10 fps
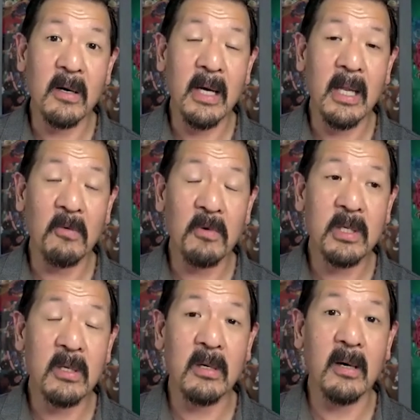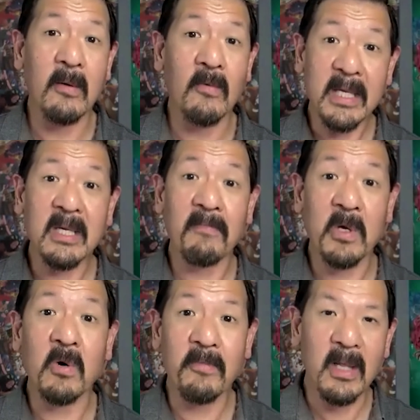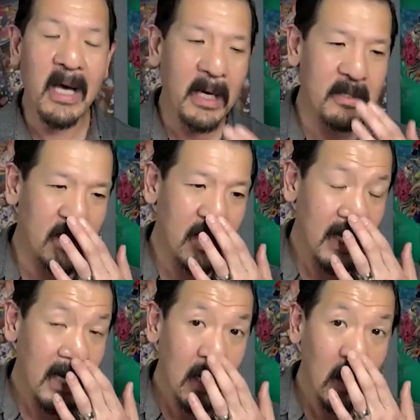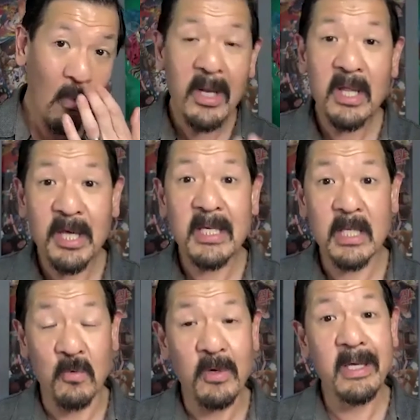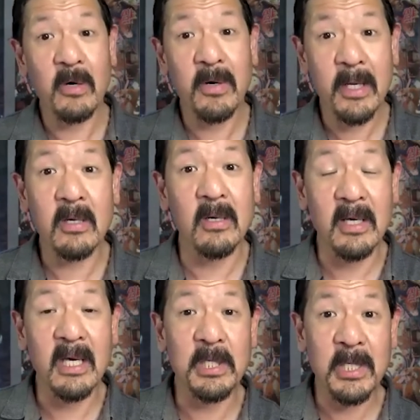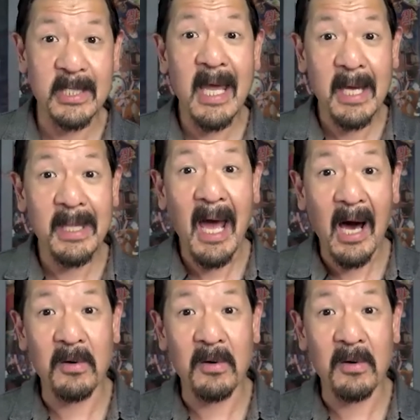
and I was rising up the corporate ladder, one of the things that's really critical is to stand out.